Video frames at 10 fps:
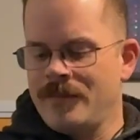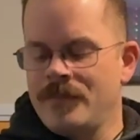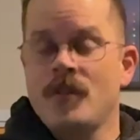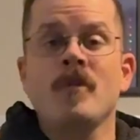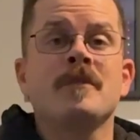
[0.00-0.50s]

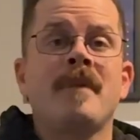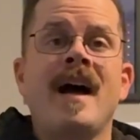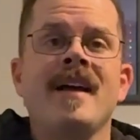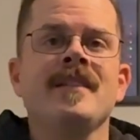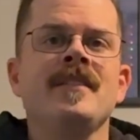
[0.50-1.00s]
Those
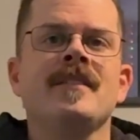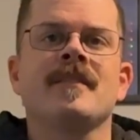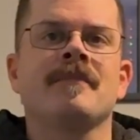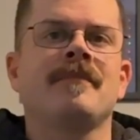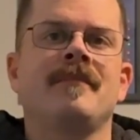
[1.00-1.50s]
bonds,
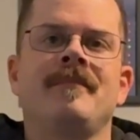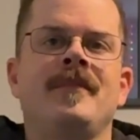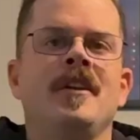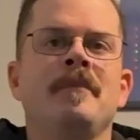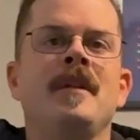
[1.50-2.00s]

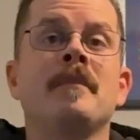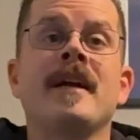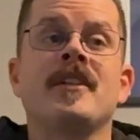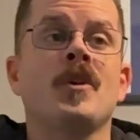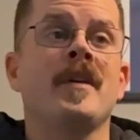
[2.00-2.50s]
they're built by
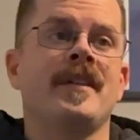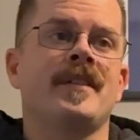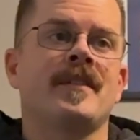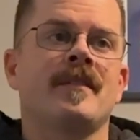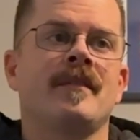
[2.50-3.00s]

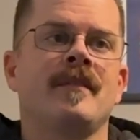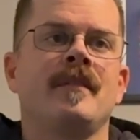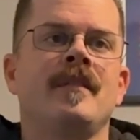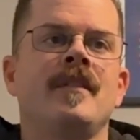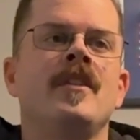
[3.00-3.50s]
choice.
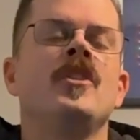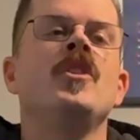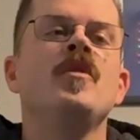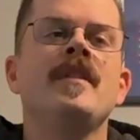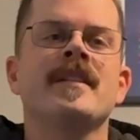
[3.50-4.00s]

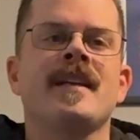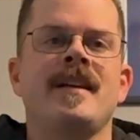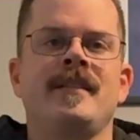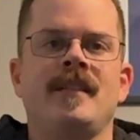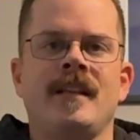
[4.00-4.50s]
You
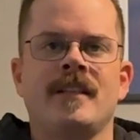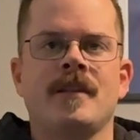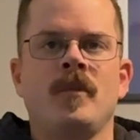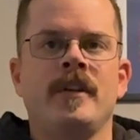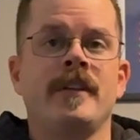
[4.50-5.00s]
decide to let
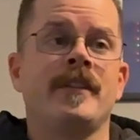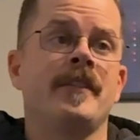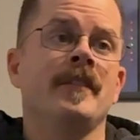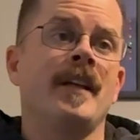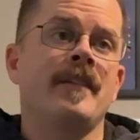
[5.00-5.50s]
someone into
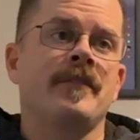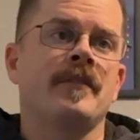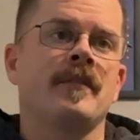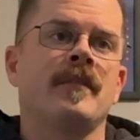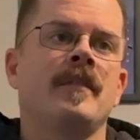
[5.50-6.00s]
your life,
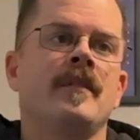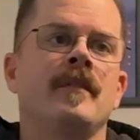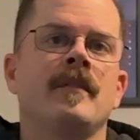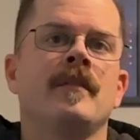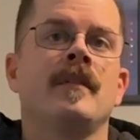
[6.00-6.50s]

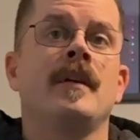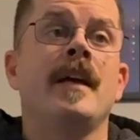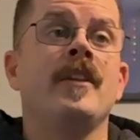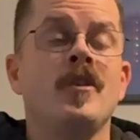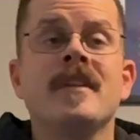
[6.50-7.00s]

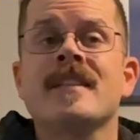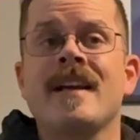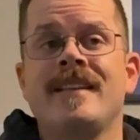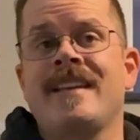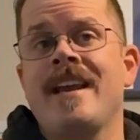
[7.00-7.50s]
and you decide
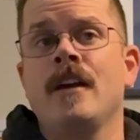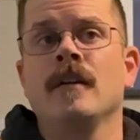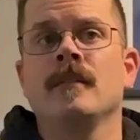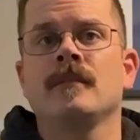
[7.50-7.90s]
to care.